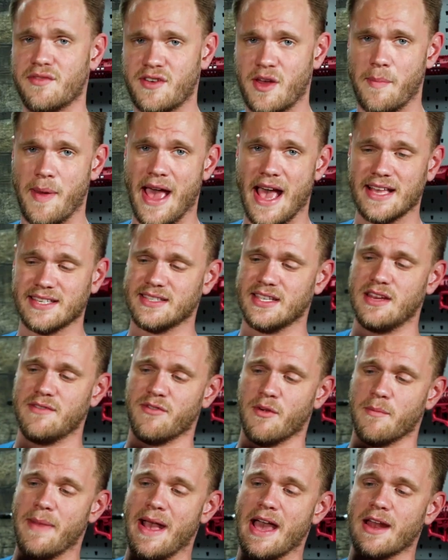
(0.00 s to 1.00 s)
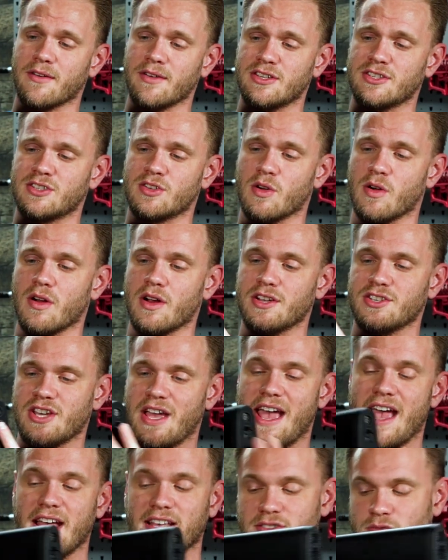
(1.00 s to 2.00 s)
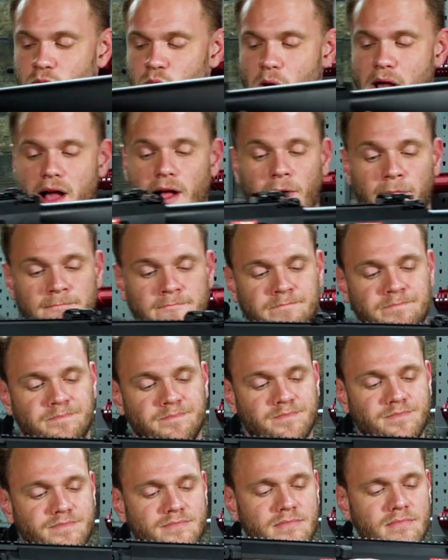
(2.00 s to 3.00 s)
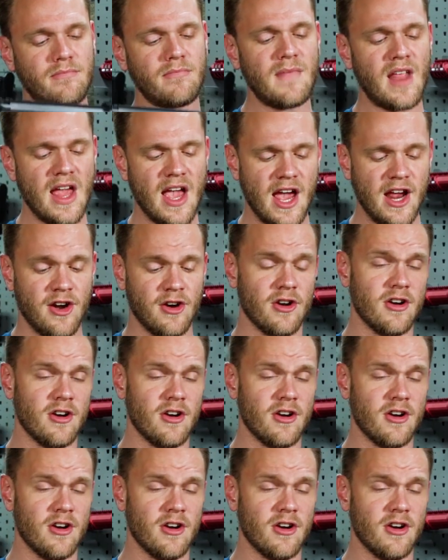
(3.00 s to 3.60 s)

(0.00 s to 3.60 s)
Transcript: of capacity for battery storage as well. An